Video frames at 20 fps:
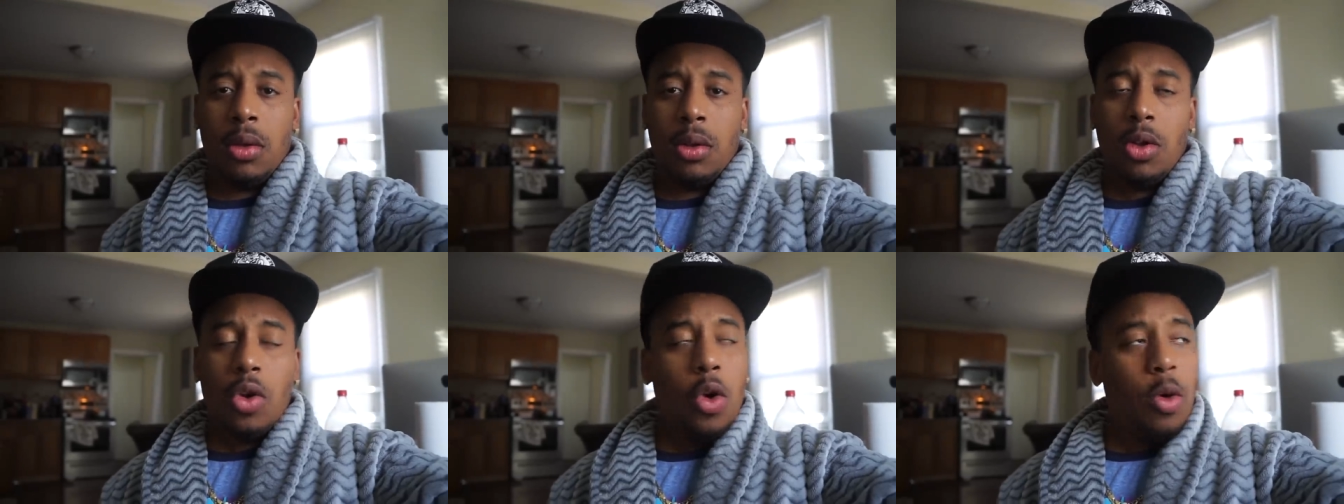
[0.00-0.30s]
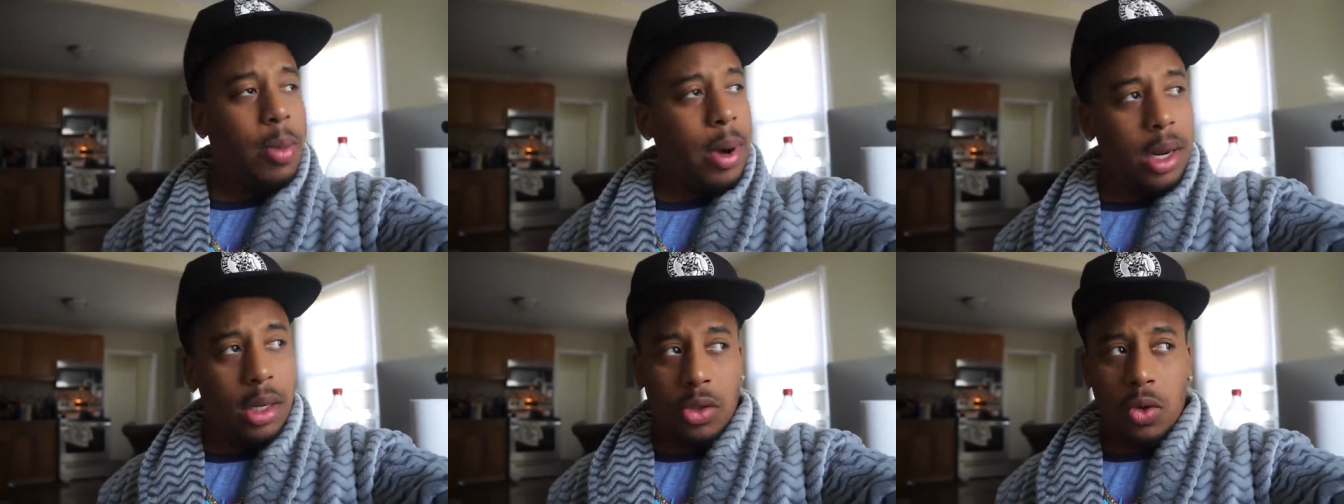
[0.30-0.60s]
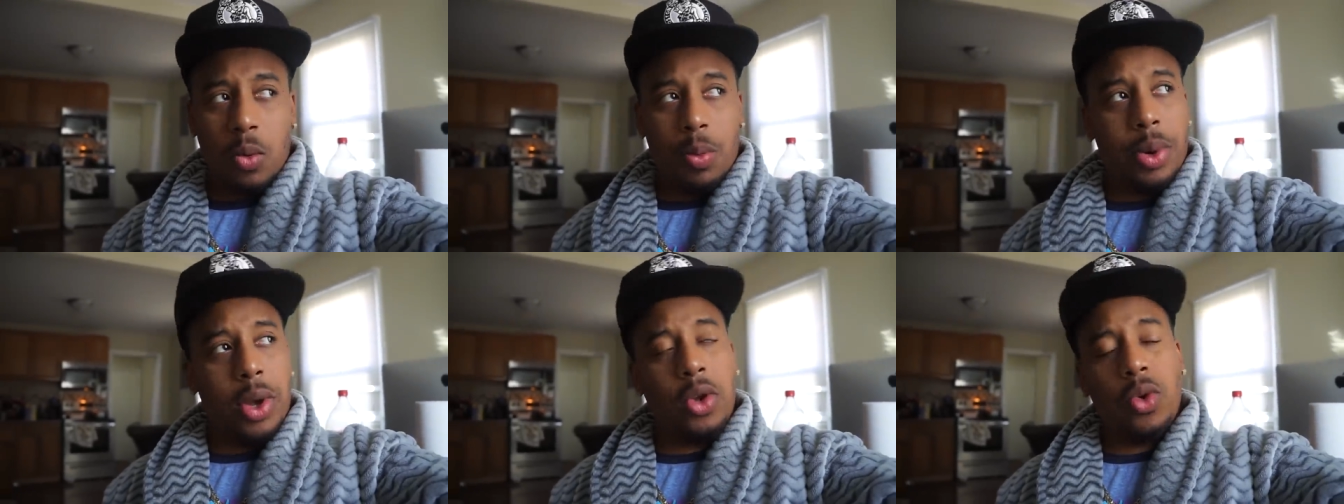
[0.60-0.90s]
Nobody's
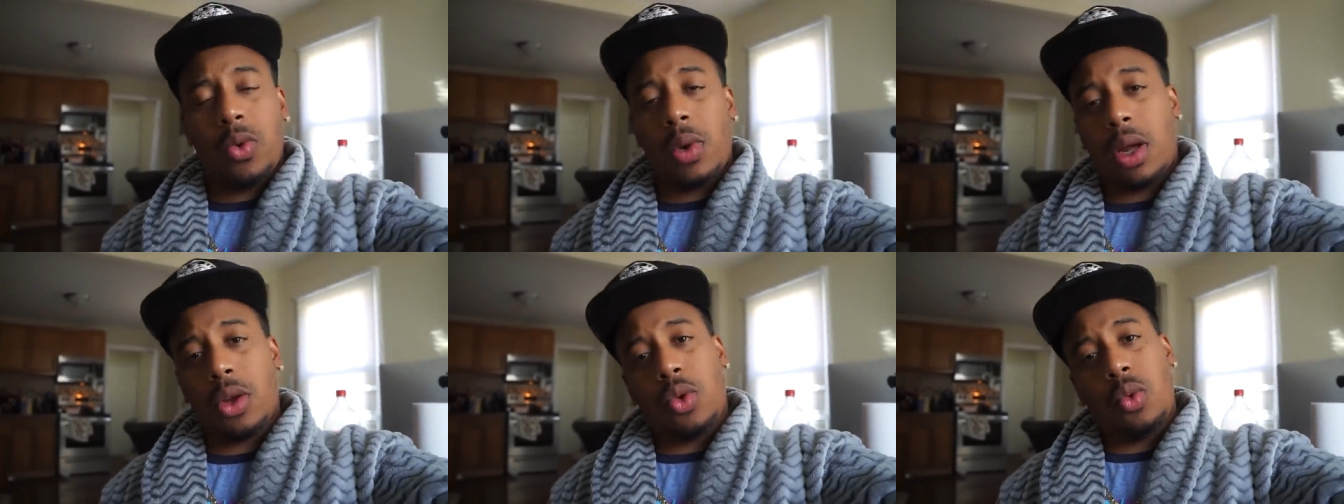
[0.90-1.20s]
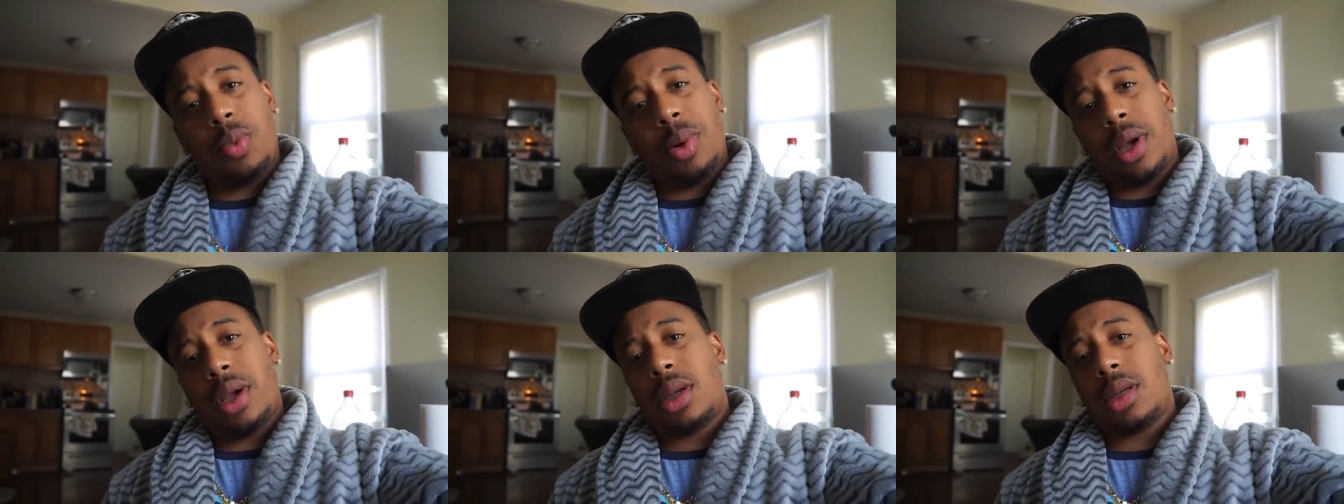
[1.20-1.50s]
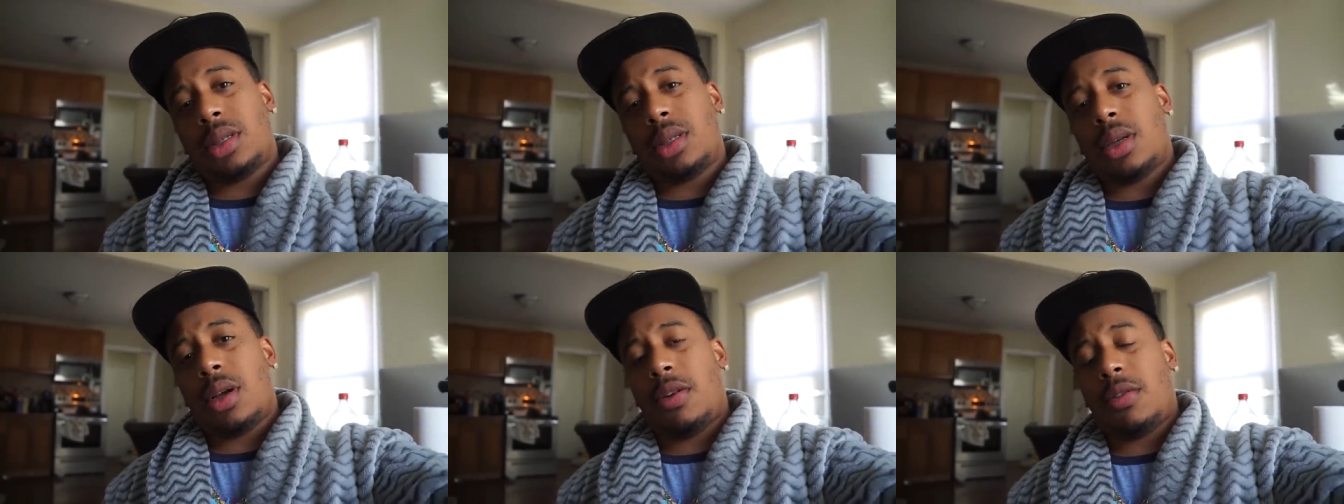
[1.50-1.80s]
gonna pay you like you pay
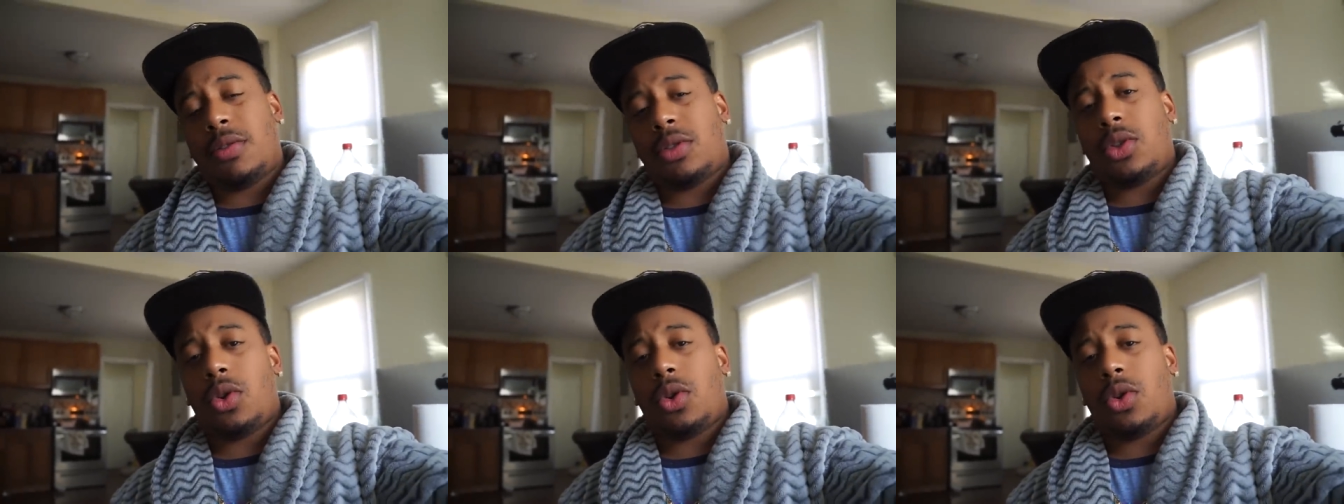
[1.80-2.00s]
yourself.